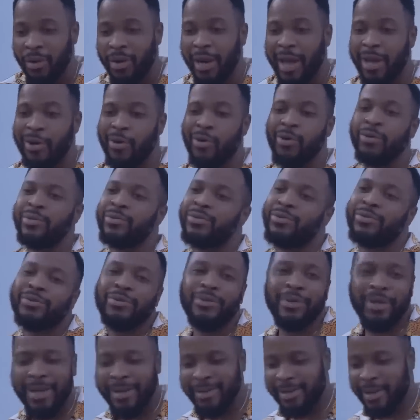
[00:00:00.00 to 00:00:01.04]
All I got
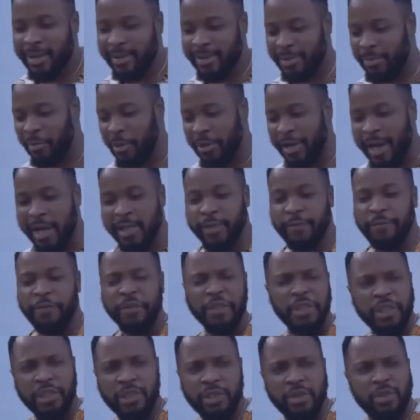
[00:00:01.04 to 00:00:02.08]
to hear is that money has
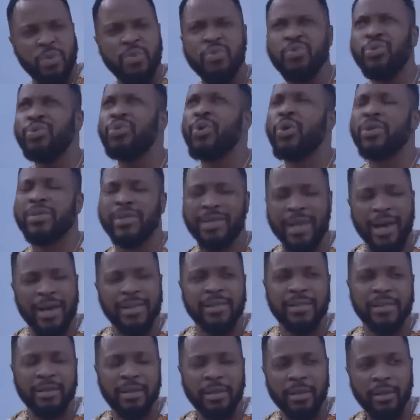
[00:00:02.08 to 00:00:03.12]
finished. Who does
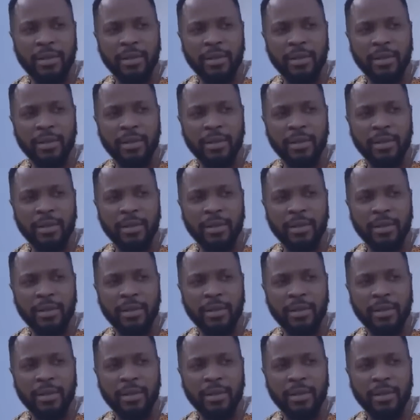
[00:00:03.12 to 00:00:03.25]
that?